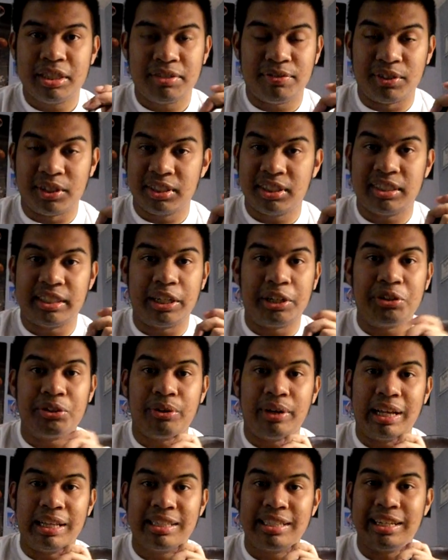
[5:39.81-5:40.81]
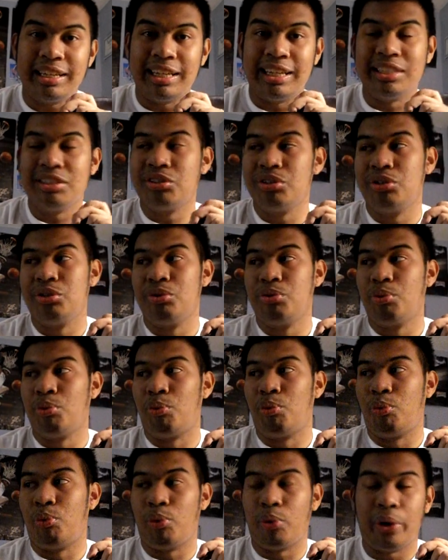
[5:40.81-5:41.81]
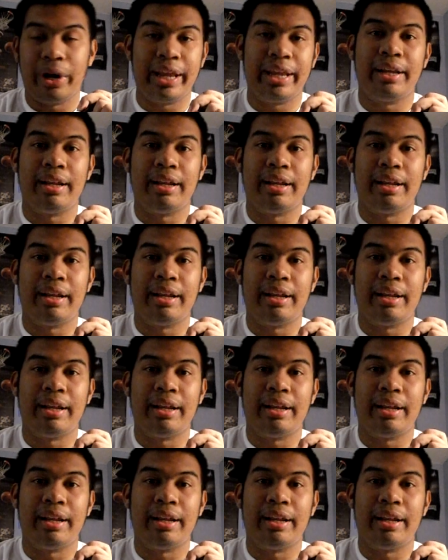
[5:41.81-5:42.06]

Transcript: For a stereo headset, it's great.